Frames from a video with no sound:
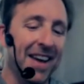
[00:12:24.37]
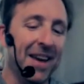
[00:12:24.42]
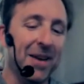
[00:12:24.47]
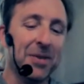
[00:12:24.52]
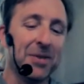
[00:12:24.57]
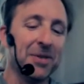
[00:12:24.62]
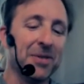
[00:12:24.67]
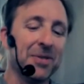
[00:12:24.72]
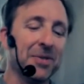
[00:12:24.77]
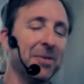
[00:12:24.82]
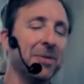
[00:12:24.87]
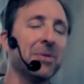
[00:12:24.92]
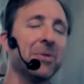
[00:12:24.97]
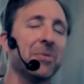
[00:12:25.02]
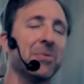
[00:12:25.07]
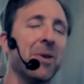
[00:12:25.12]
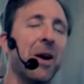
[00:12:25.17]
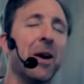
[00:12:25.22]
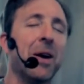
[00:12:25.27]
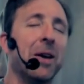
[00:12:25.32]
It was
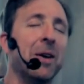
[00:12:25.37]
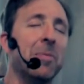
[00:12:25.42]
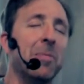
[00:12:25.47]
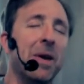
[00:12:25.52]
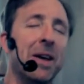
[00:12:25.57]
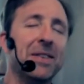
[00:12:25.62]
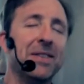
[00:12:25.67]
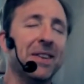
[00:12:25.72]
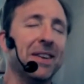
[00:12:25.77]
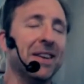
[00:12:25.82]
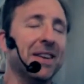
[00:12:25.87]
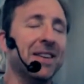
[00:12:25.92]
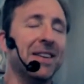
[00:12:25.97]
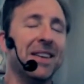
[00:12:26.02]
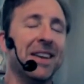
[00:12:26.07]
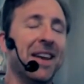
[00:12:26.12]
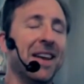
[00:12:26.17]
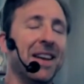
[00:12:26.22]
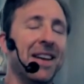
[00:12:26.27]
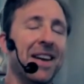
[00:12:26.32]
rocking amazing.
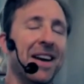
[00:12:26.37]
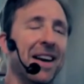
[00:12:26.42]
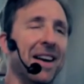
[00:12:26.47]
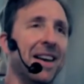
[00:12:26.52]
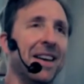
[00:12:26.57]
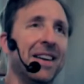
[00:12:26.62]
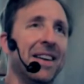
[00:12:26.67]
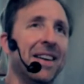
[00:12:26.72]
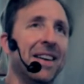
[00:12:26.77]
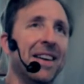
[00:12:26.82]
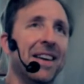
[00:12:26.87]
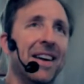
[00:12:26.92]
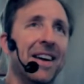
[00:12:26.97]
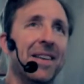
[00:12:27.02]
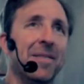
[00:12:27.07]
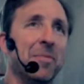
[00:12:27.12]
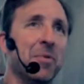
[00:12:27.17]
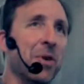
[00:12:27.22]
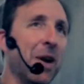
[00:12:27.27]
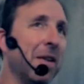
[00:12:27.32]
And
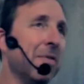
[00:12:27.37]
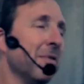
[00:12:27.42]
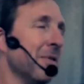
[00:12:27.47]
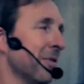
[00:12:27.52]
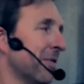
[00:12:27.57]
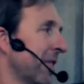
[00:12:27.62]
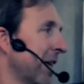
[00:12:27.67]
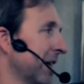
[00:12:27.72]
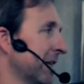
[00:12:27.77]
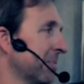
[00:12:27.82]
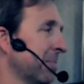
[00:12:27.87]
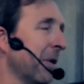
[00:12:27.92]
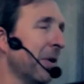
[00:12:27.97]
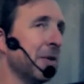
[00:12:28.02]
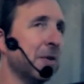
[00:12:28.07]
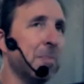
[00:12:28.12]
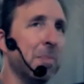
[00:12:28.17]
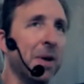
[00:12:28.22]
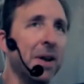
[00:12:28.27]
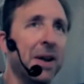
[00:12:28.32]
I'm grateful for that
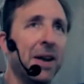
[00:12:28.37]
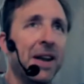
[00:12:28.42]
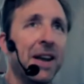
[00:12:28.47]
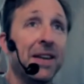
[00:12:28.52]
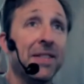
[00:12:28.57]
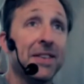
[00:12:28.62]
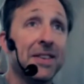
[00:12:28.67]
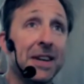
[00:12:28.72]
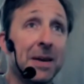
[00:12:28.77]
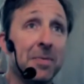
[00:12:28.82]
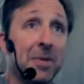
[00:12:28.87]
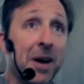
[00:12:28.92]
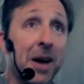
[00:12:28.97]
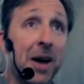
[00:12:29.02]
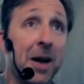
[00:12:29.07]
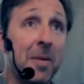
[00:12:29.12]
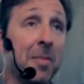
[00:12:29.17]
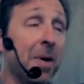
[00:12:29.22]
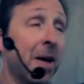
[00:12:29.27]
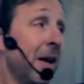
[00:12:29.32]
experience. But at the same
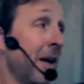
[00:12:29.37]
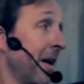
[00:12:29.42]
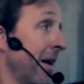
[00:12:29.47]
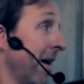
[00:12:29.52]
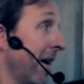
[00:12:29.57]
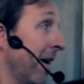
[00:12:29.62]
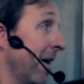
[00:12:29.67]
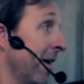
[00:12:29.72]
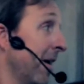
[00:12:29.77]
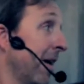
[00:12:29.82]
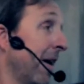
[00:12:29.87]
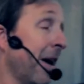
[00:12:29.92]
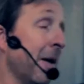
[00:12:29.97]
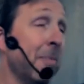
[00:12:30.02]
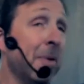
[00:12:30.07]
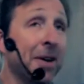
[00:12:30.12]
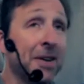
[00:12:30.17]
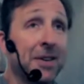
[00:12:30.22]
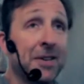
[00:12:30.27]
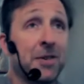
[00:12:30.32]
time, I
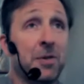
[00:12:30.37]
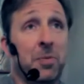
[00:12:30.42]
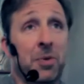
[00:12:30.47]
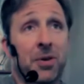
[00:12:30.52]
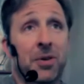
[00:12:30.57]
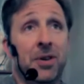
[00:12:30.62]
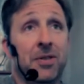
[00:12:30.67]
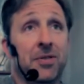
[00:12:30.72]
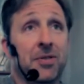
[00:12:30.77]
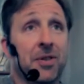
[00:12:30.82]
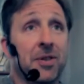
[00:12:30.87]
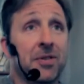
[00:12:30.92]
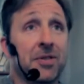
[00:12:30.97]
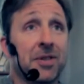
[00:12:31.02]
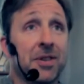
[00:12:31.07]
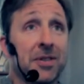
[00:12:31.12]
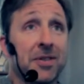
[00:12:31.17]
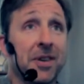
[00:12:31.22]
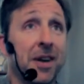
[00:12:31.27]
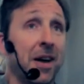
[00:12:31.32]
bought disability insurance
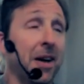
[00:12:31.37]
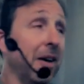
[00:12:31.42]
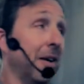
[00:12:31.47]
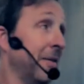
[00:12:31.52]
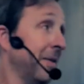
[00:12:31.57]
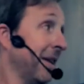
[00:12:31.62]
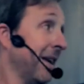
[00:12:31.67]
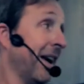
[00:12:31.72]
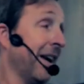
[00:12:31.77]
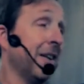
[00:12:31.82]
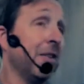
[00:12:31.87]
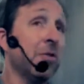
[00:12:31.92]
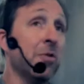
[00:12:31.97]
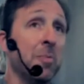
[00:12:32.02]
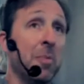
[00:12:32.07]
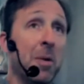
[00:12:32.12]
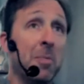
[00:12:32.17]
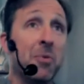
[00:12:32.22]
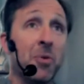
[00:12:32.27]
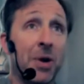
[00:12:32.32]
because I couldn't
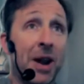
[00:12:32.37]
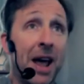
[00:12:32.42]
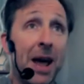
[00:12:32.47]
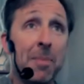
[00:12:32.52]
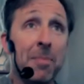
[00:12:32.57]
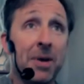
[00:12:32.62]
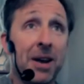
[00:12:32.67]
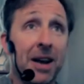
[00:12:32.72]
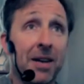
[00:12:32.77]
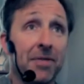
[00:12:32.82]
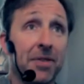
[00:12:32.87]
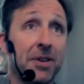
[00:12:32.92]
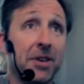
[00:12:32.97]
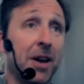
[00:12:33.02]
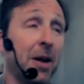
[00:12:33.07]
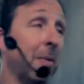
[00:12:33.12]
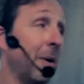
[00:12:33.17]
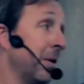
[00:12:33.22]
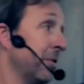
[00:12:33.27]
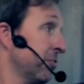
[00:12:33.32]
remember what happened half the
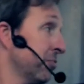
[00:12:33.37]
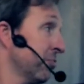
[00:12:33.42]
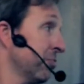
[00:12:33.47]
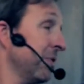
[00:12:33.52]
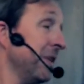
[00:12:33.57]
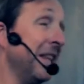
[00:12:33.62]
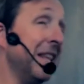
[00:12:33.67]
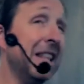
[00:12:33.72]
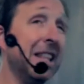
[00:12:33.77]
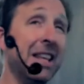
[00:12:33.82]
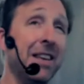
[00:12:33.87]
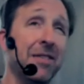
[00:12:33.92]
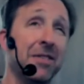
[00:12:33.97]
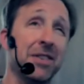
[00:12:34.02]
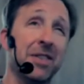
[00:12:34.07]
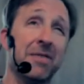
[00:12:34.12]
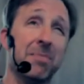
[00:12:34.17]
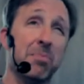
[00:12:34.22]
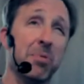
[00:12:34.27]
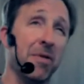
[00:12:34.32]
time. I was really
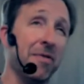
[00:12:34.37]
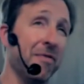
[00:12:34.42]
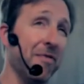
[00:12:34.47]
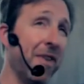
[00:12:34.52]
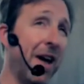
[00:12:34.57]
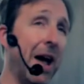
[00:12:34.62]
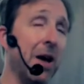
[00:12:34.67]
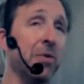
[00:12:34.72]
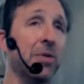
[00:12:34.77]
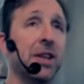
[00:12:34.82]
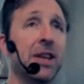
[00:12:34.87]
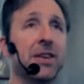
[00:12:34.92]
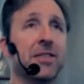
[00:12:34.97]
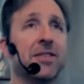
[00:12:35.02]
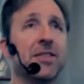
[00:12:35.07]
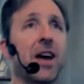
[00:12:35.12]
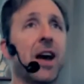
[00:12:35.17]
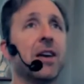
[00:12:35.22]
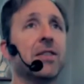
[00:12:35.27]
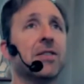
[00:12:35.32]
just profoundly
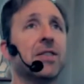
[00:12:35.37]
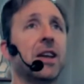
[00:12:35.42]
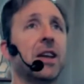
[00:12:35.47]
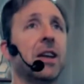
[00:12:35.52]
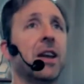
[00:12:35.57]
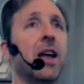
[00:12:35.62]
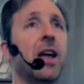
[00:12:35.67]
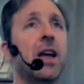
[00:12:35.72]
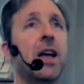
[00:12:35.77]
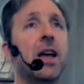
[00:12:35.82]
exhausted.